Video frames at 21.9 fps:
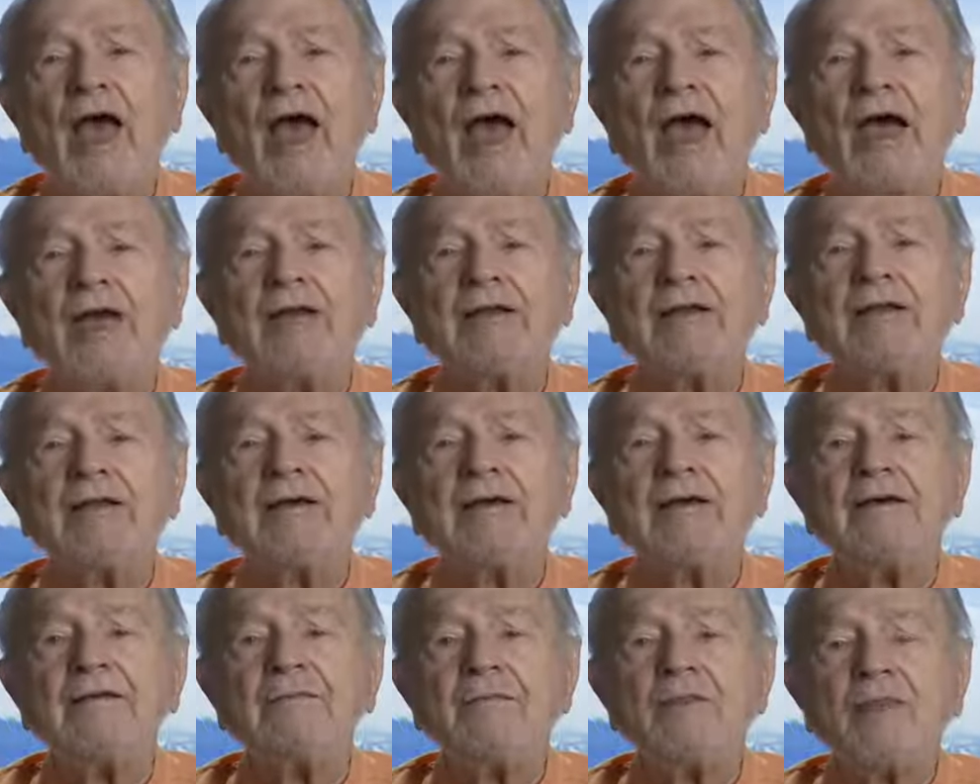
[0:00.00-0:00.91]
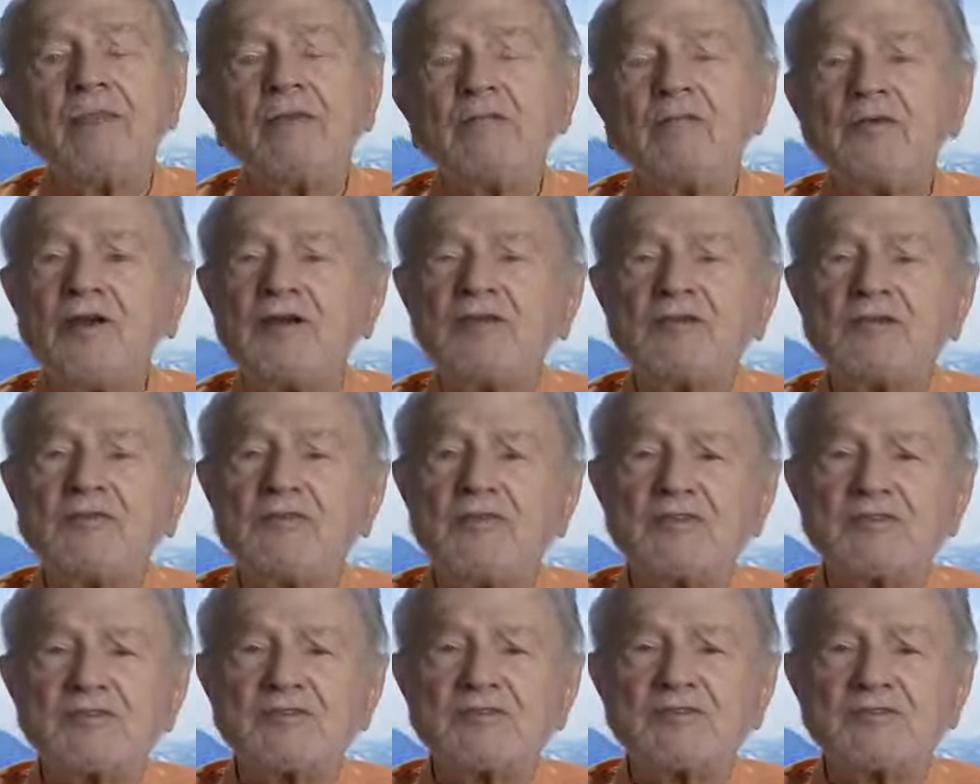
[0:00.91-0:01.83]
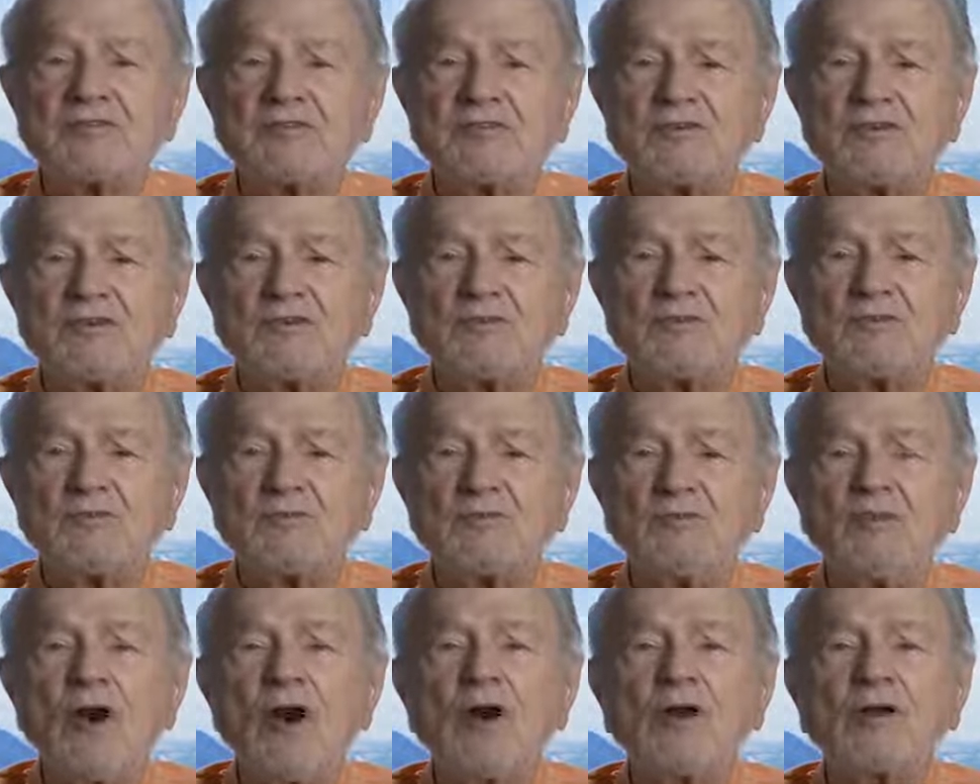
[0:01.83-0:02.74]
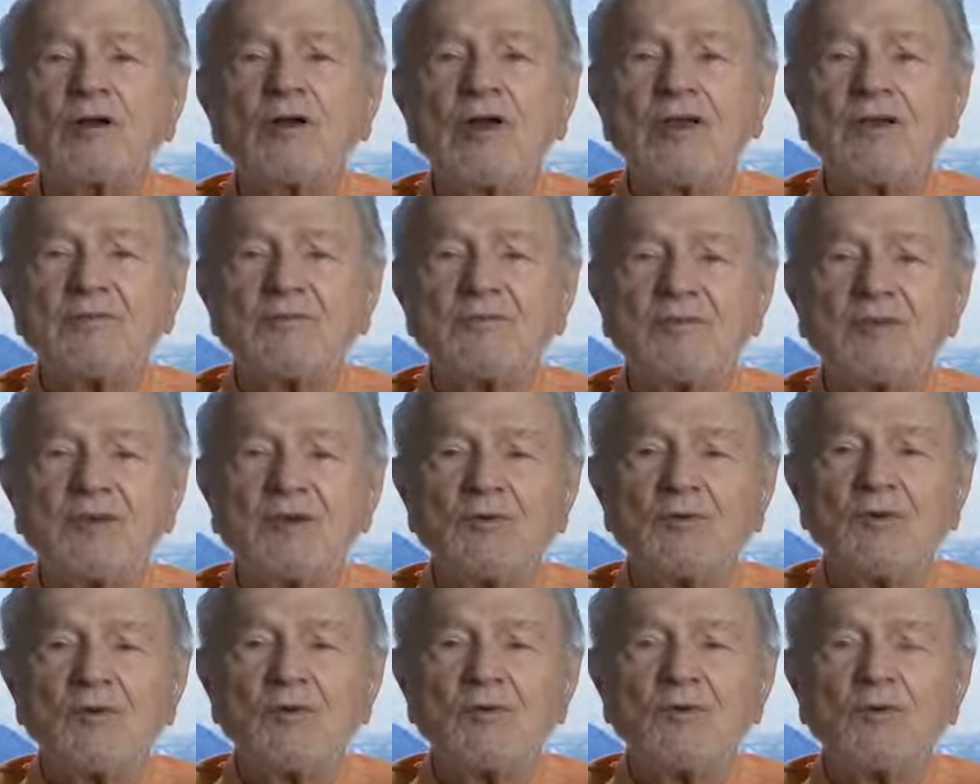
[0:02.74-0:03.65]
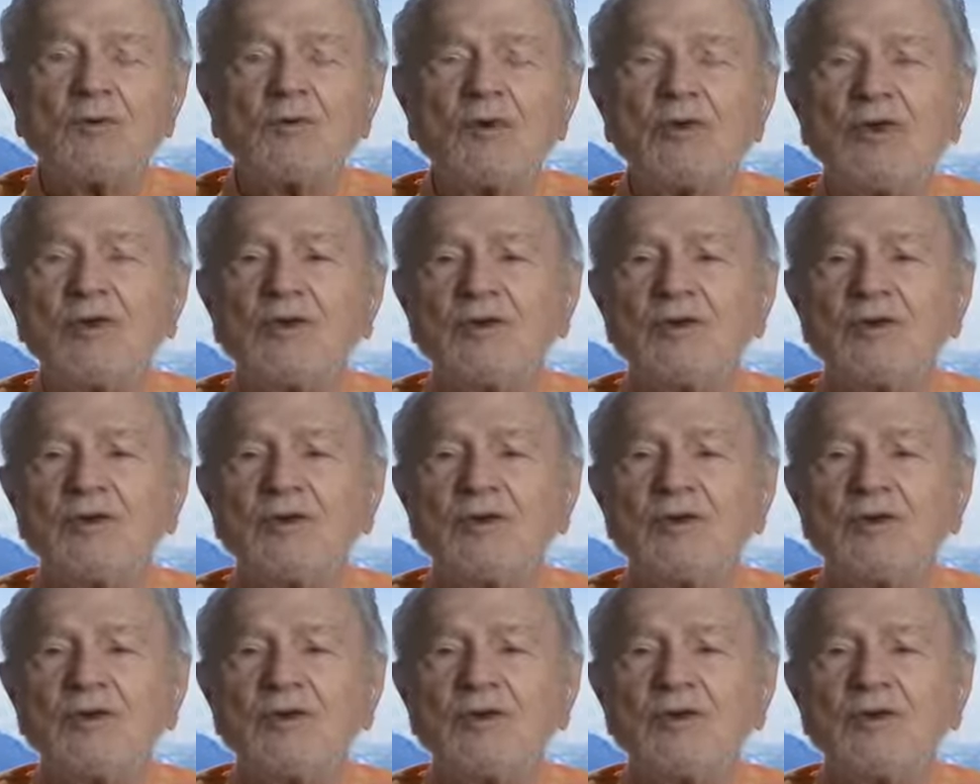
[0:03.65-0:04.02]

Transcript: And friends of his mocked at him, saying, well,